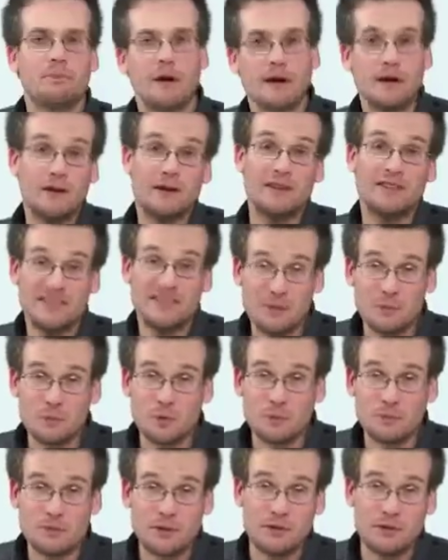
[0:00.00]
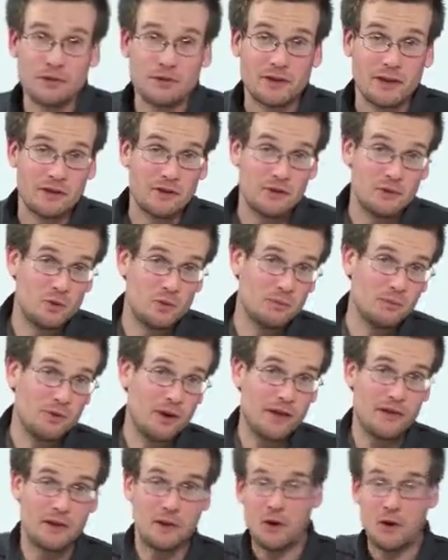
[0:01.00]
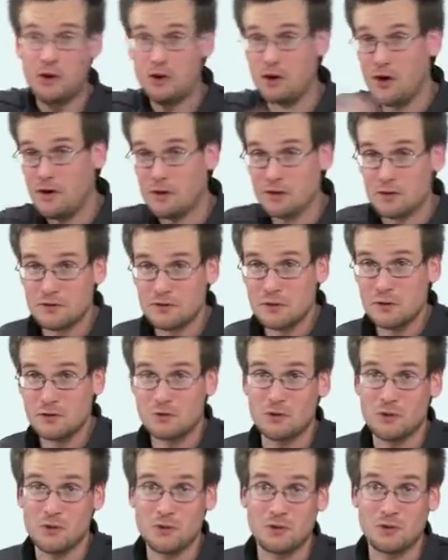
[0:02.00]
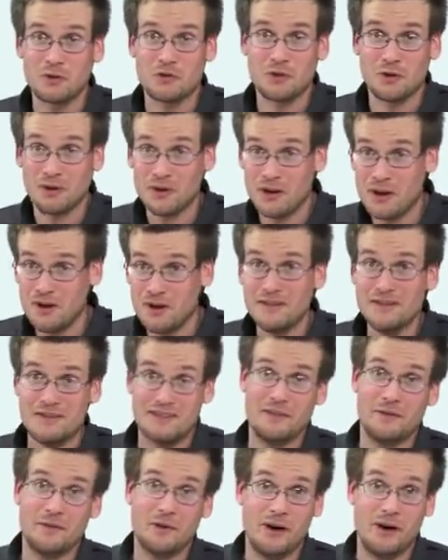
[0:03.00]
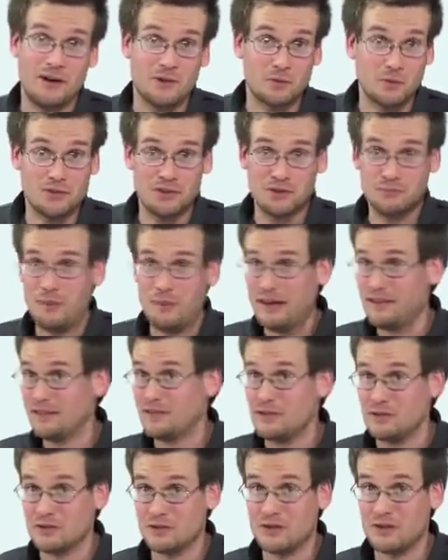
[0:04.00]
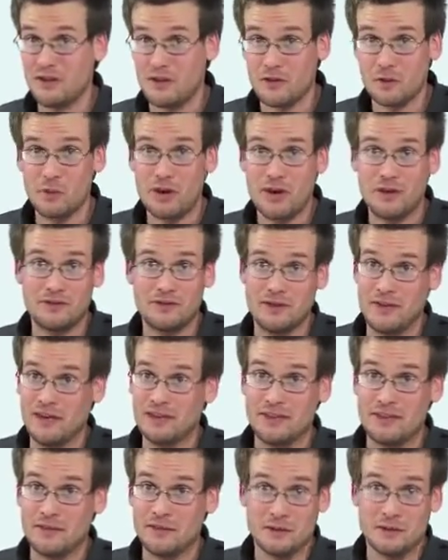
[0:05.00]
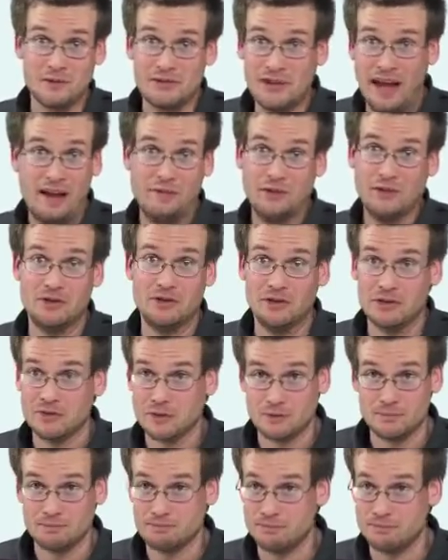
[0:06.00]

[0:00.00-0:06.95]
By calling some groups civilizations, you imply that all other social orders are uncivilized, which is basically just another way of saying that they're savages or